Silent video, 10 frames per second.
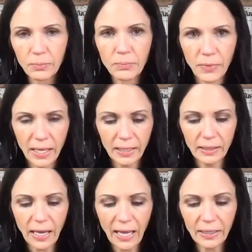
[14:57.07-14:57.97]

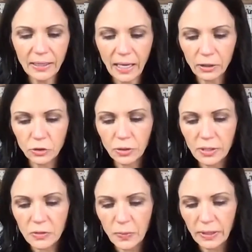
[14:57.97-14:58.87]
making adding
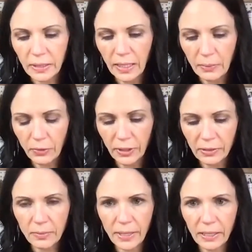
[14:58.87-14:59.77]
extras but not
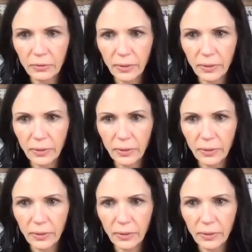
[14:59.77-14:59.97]
breaking the bank,